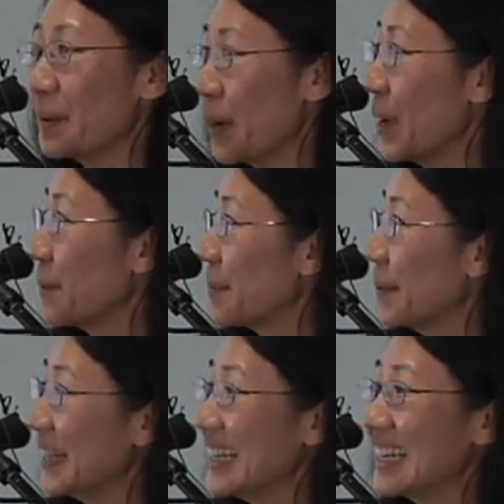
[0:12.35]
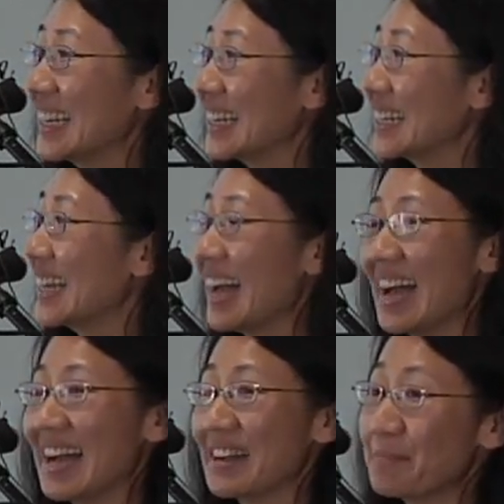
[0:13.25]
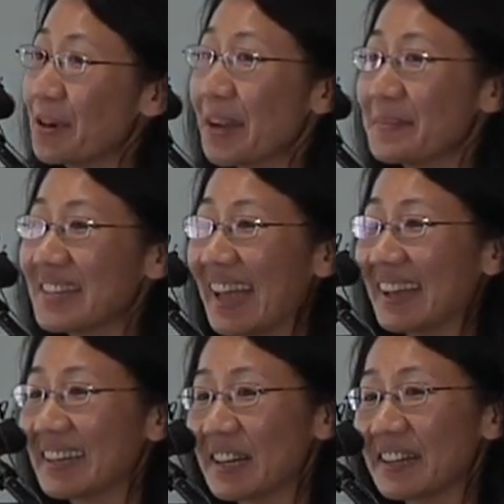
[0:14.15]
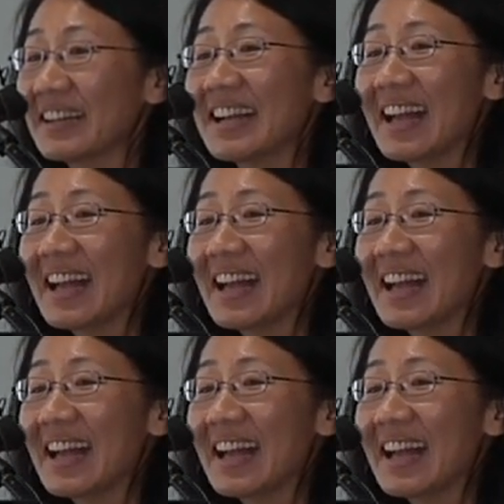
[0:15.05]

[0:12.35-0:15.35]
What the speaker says: When we were putting the program together,